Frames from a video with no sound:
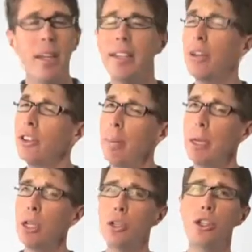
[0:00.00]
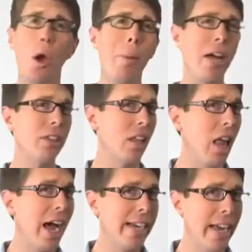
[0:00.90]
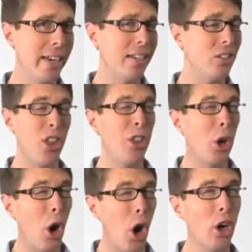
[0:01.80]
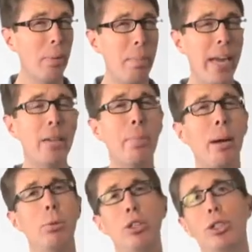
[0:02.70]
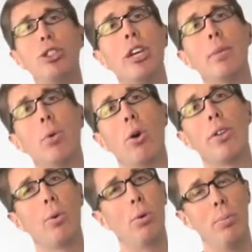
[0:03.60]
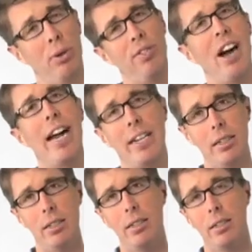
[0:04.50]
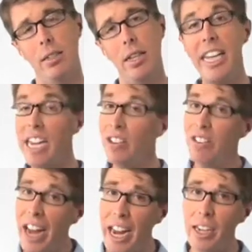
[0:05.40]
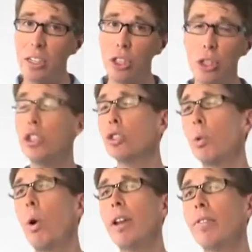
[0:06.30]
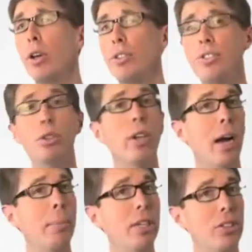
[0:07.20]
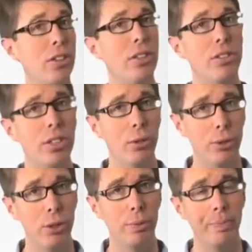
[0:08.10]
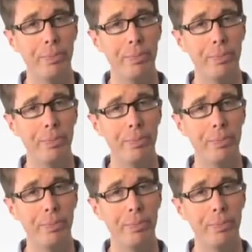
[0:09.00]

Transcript: Now, something you should know about the line edit is that there aren't many publishers anymore that will provide it. Advantage is just one of those few companies that still do.